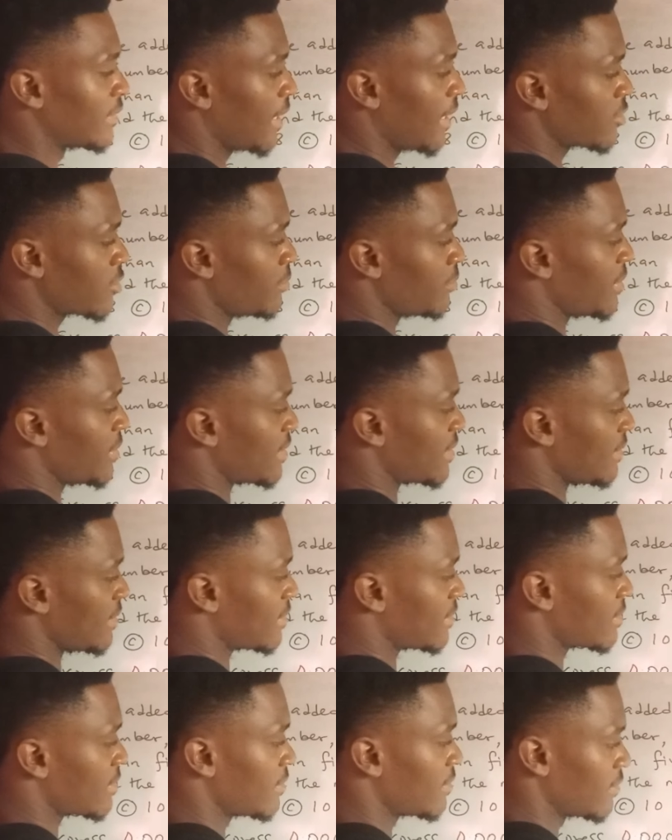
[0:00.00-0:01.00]
That should be
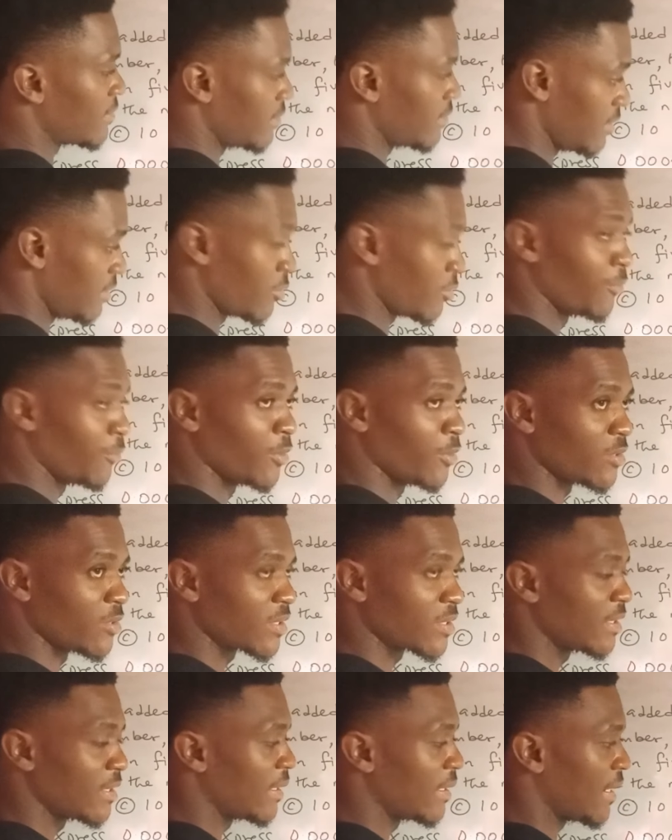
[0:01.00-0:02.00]
6. It's obvious.
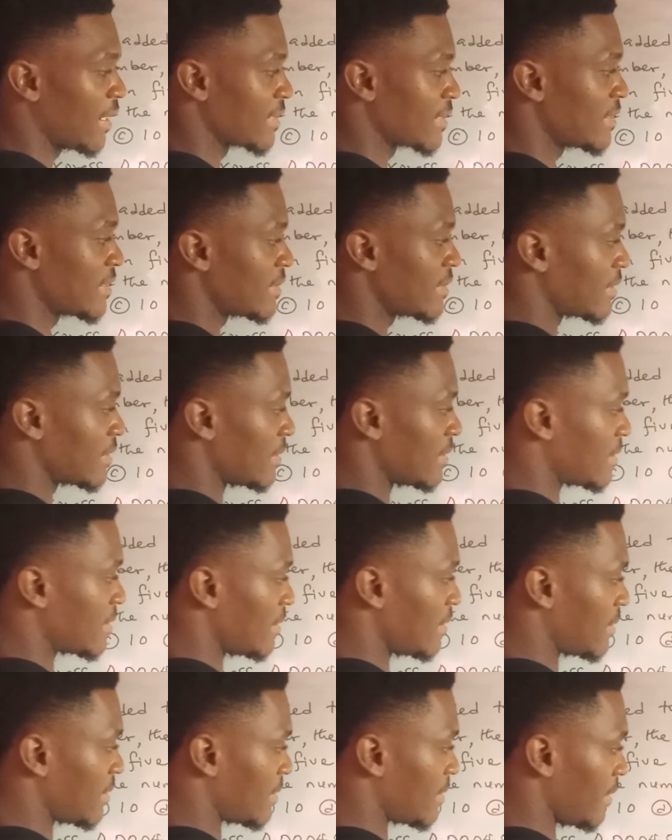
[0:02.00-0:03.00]
And since it is
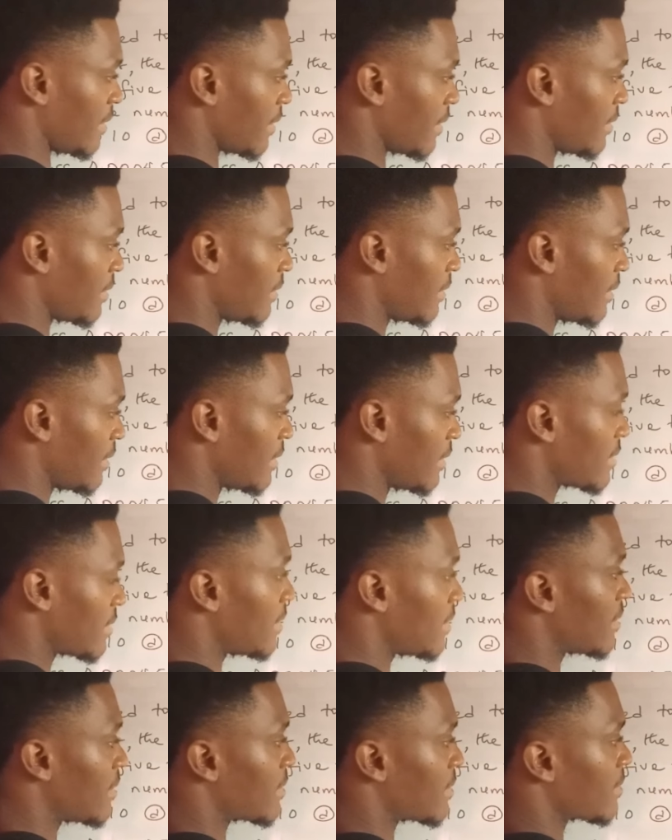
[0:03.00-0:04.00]
6 here,
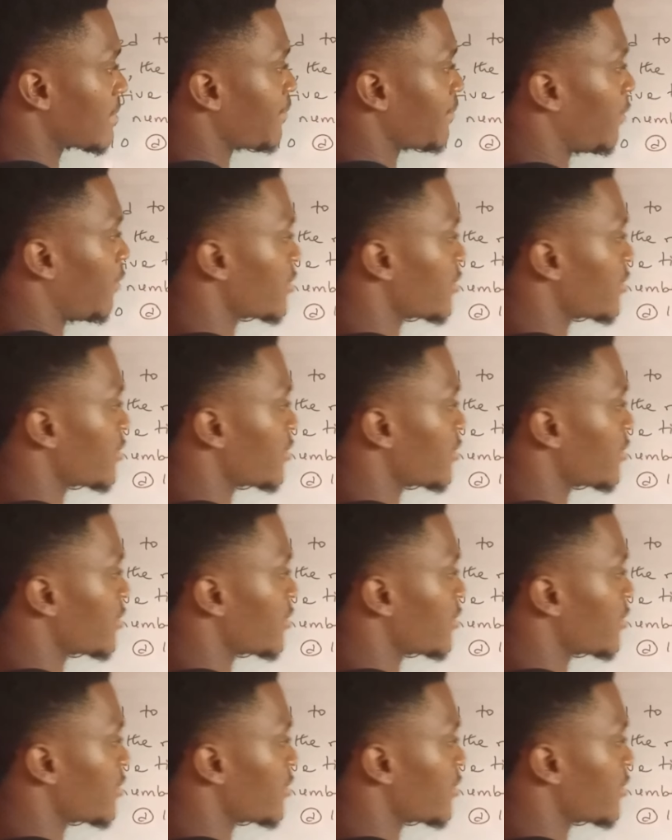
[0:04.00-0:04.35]
6